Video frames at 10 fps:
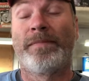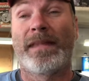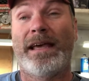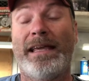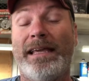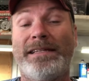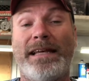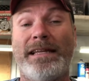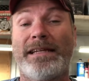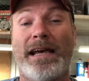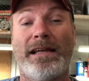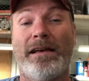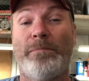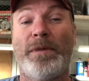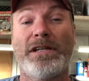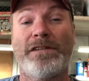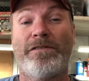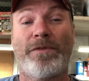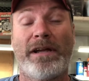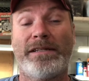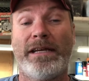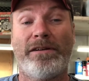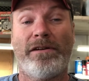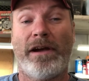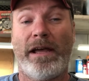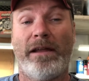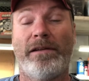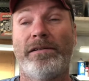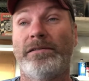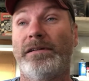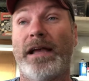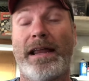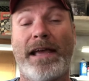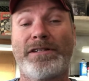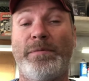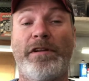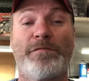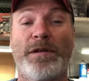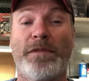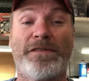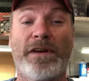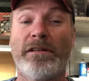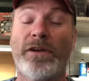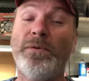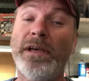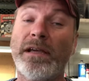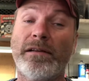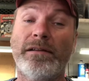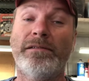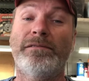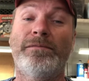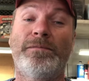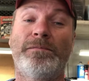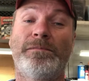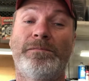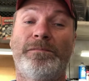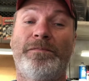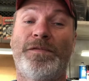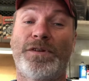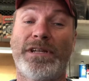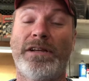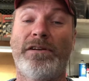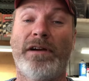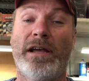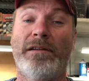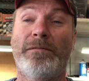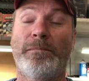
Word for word: I think he said he's got a, a budget of around 10 grand. I can actually build him something that's fairly quick for 10 grand